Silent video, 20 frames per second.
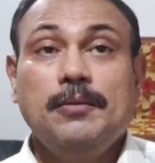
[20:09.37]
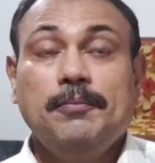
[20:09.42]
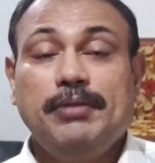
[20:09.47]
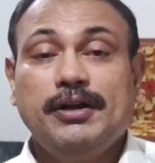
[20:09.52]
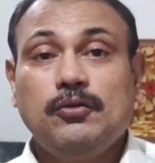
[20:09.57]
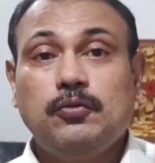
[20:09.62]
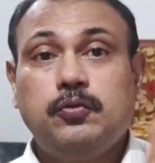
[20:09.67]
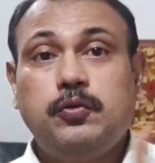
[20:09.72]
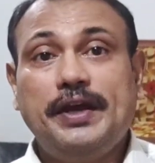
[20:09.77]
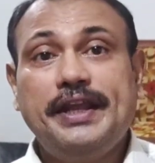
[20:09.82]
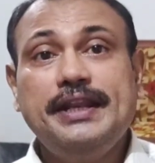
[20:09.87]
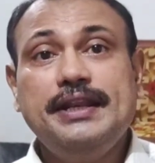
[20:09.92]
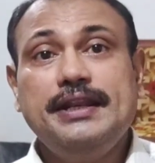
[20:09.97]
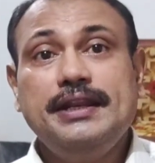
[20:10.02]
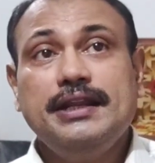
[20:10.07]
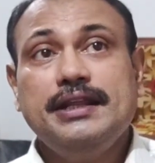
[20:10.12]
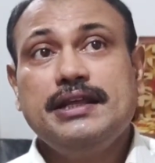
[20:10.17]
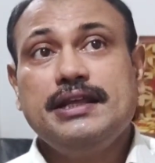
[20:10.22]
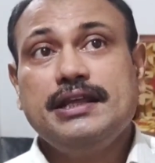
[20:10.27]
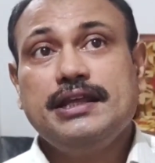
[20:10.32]
But
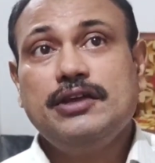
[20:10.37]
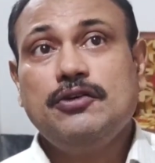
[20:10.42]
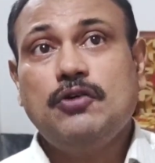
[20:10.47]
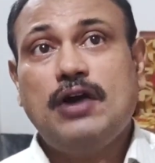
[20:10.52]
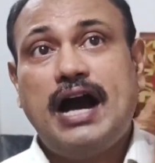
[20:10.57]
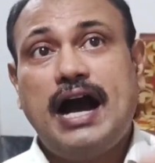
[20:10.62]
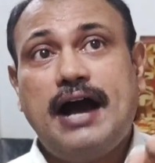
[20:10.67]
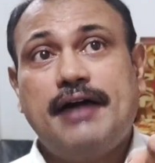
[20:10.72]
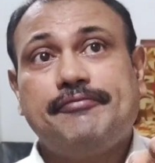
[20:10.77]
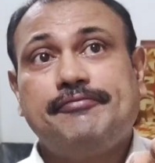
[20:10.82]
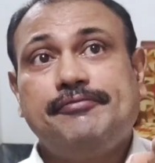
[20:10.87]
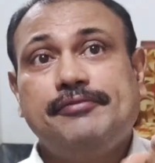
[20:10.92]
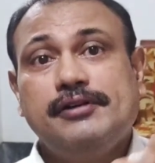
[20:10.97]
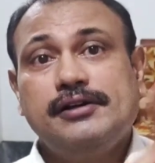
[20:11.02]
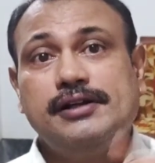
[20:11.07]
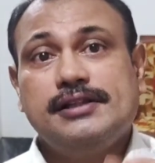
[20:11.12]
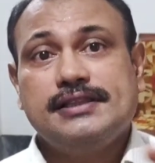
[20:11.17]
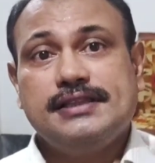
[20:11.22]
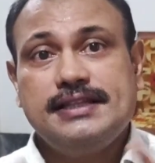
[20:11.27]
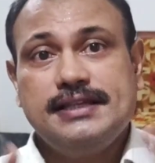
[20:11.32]
when you
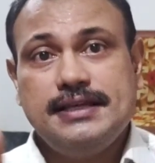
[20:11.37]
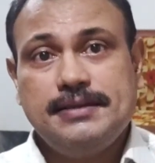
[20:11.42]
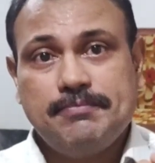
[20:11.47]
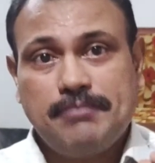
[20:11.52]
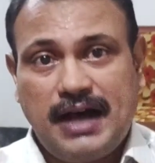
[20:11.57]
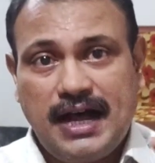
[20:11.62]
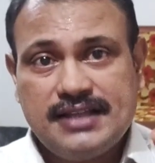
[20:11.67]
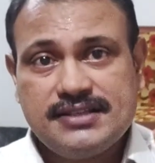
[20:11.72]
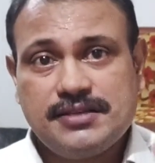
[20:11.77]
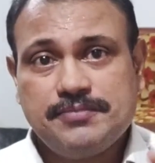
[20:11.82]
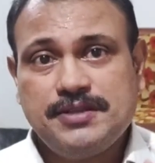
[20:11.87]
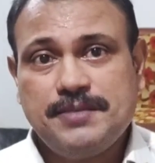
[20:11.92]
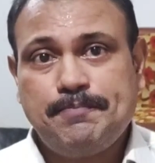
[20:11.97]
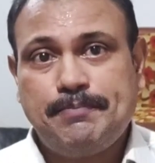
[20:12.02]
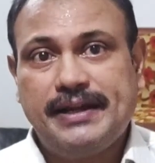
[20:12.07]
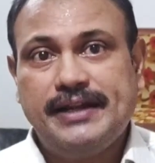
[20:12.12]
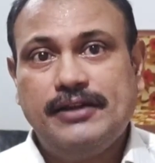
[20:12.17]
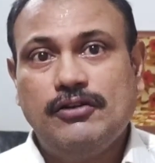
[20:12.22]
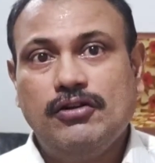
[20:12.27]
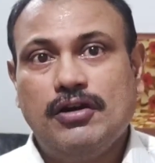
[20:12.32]
have the mass of the
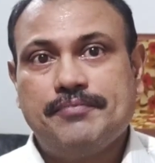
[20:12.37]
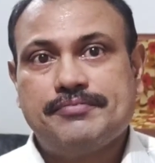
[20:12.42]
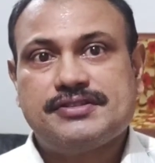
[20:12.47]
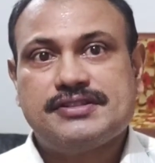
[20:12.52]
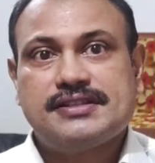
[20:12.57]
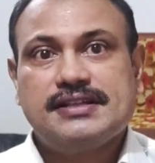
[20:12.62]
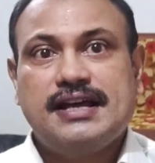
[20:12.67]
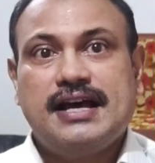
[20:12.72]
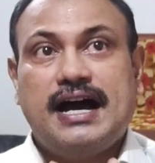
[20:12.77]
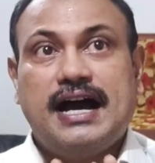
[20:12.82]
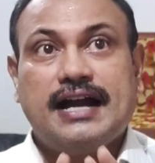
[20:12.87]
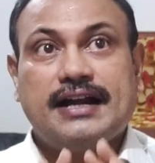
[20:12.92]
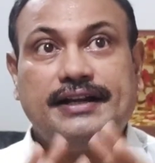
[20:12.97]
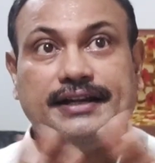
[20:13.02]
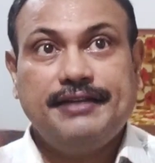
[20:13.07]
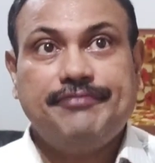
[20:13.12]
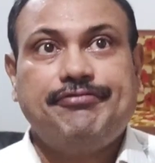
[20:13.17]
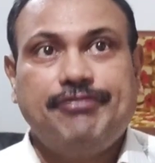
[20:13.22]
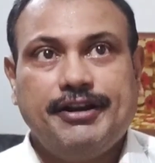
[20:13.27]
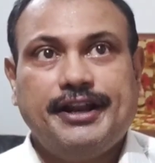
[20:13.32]
pendulums are
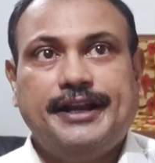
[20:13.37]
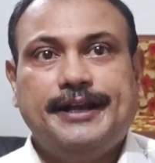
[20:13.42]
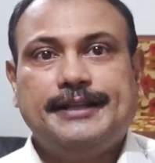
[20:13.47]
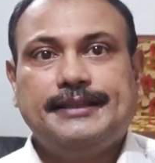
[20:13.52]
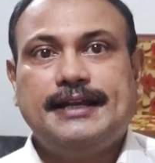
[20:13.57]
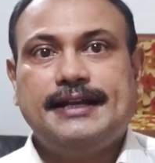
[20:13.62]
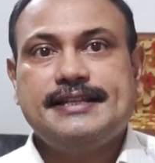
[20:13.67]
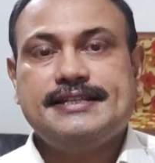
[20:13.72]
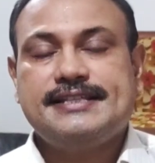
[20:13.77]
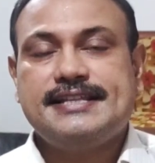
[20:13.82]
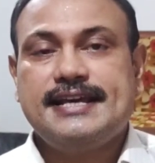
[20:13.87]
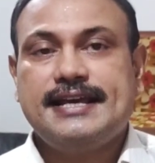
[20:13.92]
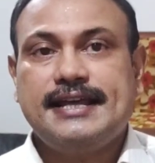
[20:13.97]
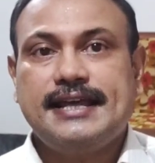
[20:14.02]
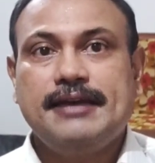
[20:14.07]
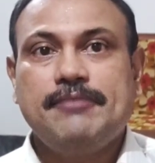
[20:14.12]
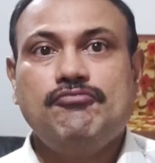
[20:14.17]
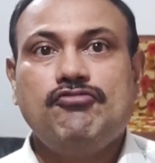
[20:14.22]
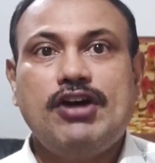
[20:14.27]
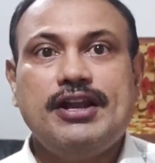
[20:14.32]
differing, that is, they are
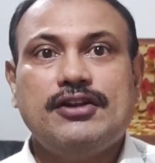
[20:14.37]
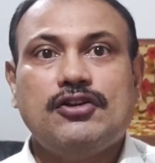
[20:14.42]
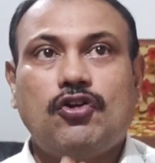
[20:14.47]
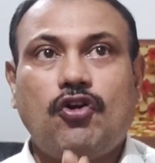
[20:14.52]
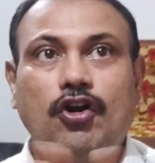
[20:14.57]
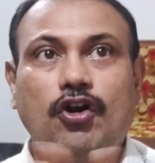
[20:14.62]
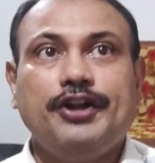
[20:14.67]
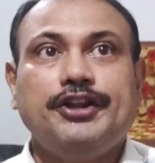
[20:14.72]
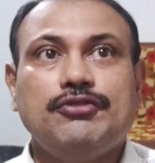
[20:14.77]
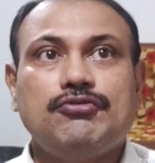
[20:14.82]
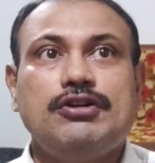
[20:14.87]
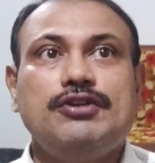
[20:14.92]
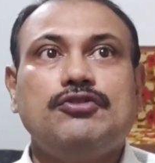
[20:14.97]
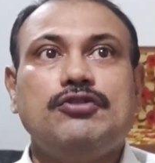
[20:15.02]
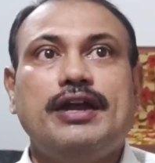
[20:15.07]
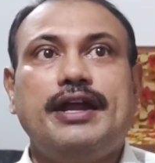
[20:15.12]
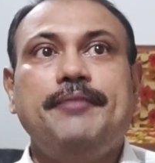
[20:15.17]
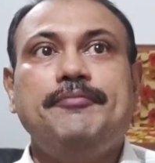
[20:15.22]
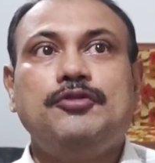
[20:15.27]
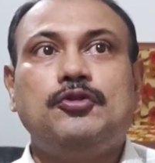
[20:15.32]
M1 not equal
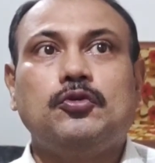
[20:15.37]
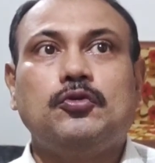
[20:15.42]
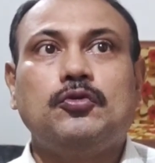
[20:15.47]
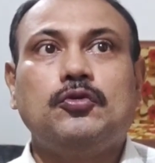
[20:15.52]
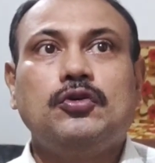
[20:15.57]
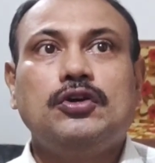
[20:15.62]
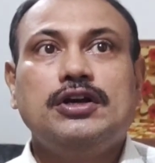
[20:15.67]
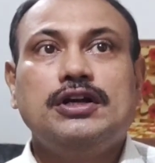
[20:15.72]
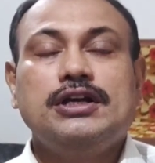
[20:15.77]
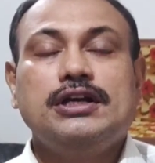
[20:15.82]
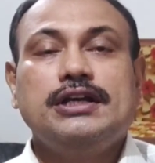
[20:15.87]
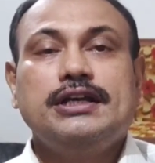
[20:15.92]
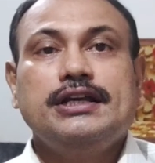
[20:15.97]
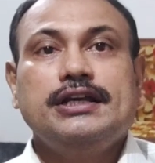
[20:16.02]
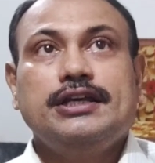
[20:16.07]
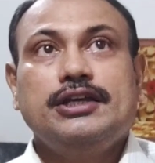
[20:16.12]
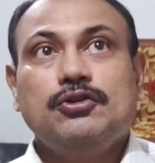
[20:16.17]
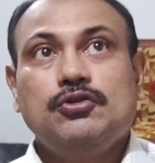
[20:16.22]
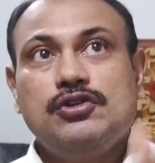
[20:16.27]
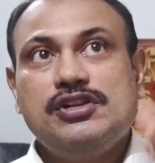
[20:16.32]
to M2,
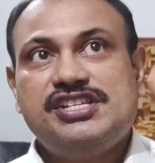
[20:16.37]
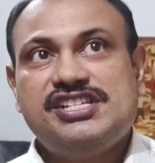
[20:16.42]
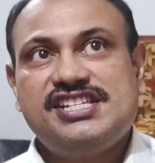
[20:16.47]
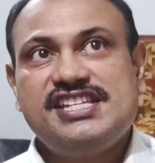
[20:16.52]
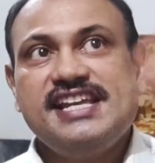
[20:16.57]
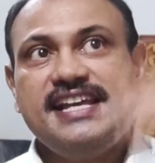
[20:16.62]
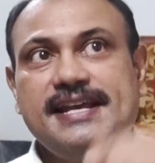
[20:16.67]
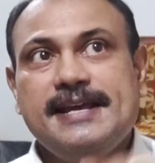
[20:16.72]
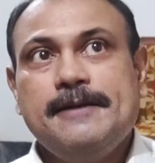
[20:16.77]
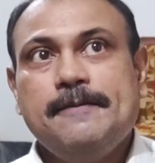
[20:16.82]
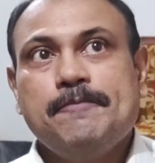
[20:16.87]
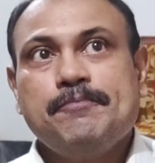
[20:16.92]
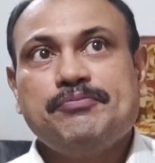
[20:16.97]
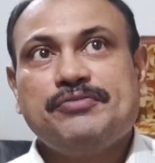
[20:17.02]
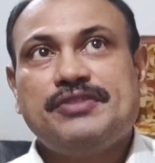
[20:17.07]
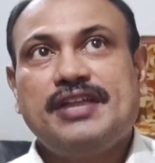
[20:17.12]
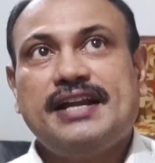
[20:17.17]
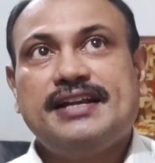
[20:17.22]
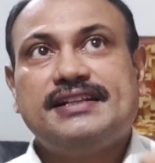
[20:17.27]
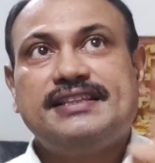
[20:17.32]
you will see
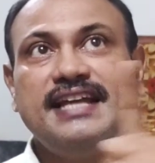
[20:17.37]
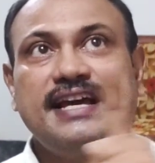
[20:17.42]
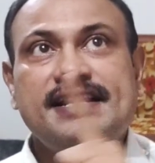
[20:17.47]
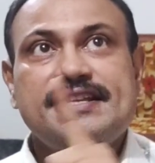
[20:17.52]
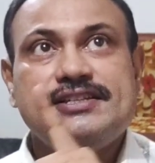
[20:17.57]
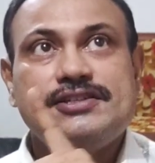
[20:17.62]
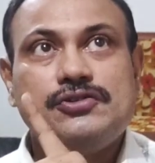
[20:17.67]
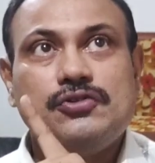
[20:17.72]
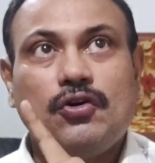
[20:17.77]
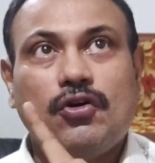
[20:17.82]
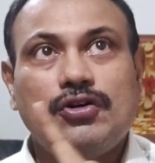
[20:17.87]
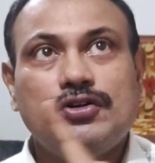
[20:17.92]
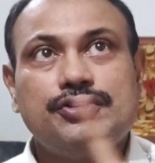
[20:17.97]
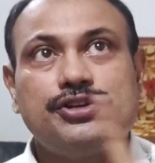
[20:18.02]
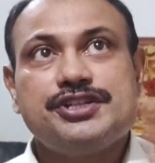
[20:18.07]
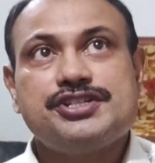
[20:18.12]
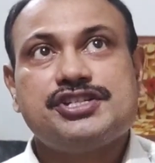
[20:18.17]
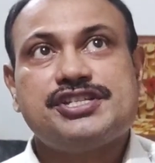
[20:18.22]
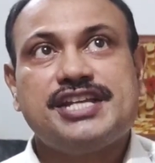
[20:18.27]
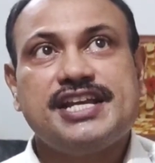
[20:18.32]
that there is
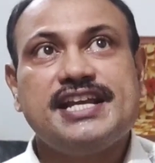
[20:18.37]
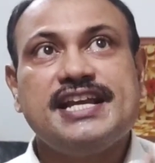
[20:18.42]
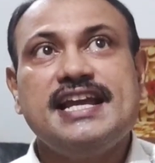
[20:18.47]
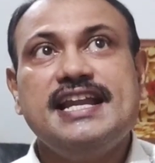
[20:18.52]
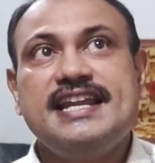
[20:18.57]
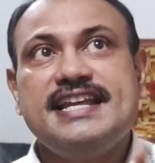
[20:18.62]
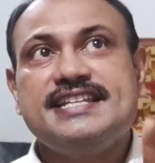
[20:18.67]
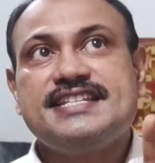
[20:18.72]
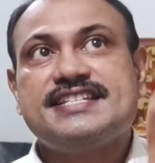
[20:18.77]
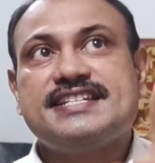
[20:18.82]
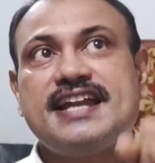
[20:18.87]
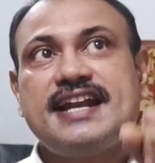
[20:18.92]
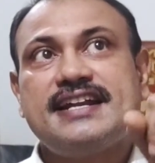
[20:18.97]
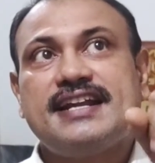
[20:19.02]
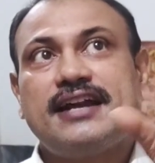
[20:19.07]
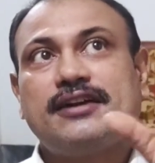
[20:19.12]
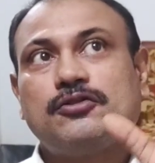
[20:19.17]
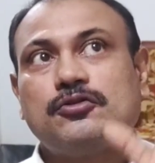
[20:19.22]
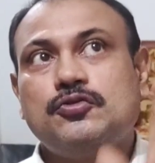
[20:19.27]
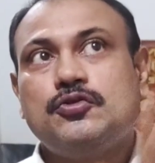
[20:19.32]
not a single instant
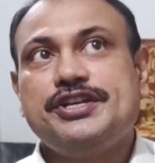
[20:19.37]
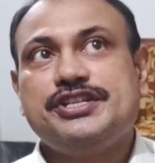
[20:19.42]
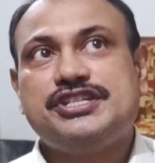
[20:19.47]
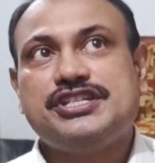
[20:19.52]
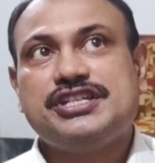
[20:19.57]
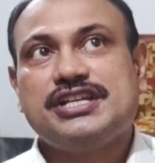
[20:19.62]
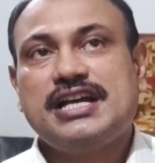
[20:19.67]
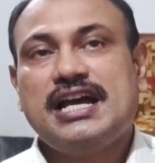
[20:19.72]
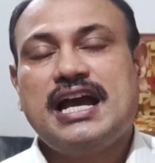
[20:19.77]
at which